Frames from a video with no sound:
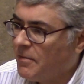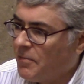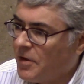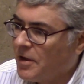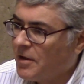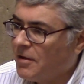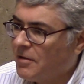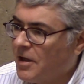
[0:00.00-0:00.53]

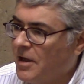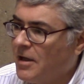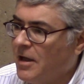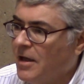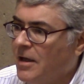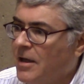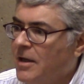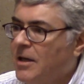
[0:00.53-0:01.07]
something, okay?
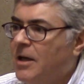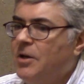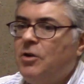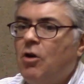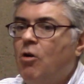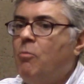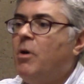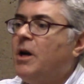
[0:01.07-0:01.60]
And
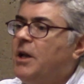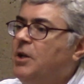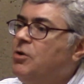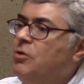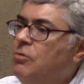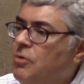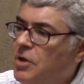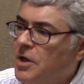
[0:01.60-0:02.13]
nobody
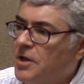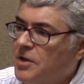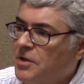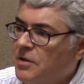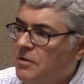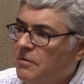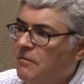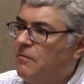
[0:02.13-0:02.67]
knew
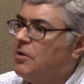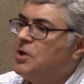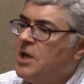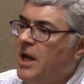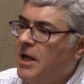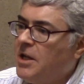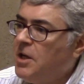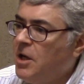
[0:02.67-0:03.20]
this for
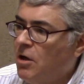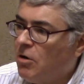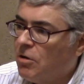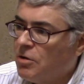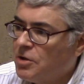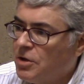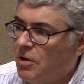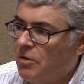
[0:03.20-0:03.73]
10
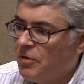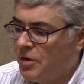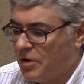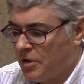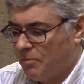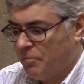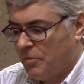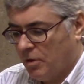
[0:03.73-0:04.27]
years.
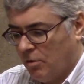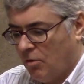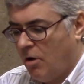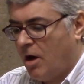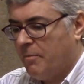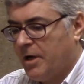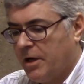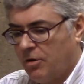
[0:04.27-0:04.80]
The
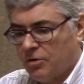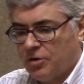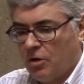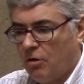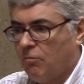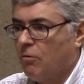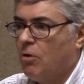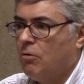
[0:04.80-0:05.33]
lawmakers
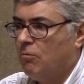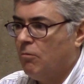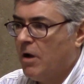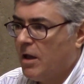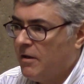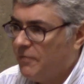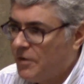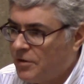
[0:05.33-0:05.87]
all wrote
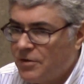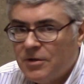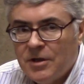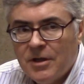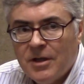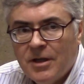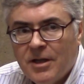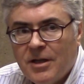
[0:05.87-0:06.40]
relevant,
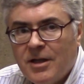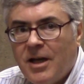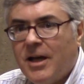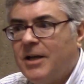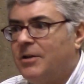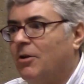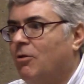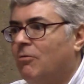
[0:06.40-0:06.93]

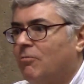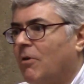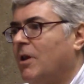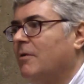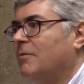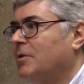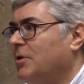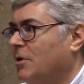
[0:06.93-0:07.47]
and
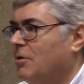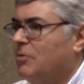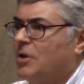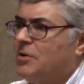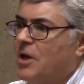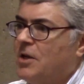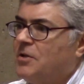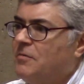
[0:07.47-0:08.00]

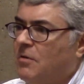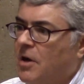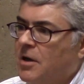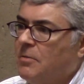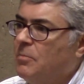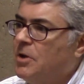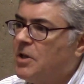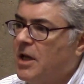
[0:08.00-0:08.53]
relevant, that's fine.
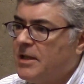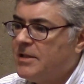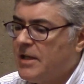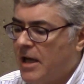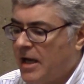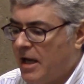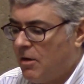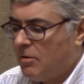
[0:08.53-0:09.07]
But that's
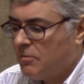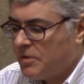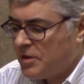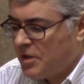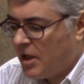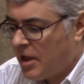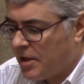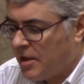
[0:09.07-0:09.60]
not how it was
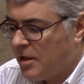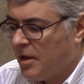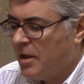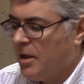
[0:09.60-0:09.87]
done.